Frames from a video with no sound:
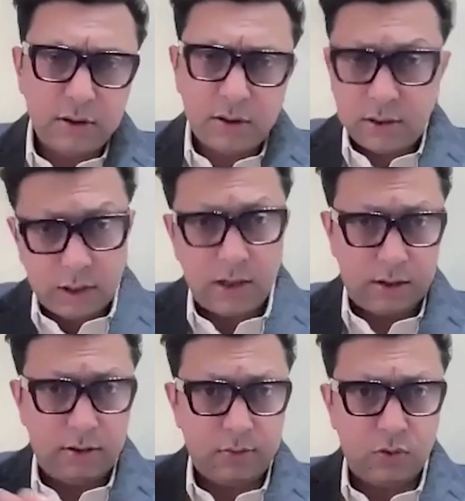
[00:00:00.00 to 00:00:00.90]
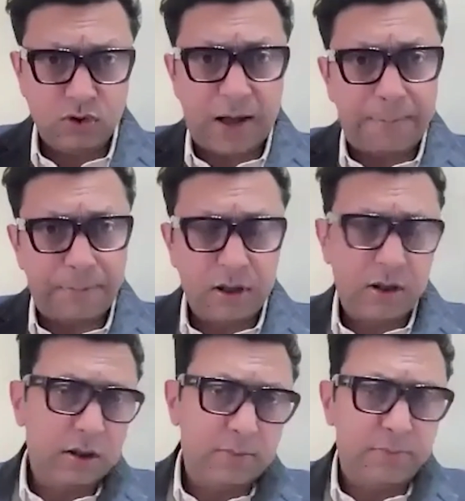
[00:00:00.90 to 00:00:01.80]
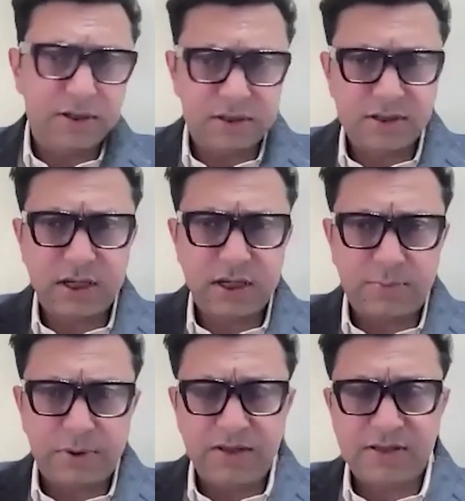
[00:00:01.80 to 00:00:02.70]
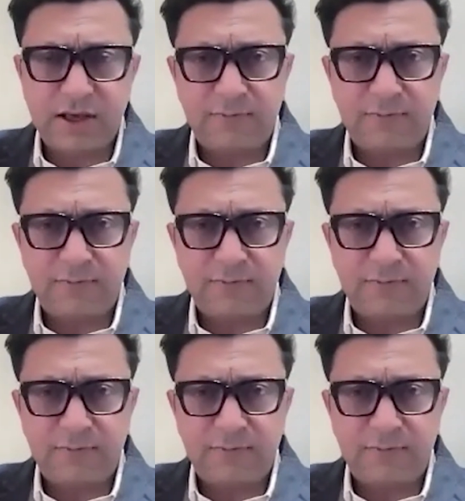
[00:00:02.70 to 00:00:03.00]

goes up, but still pretty safe.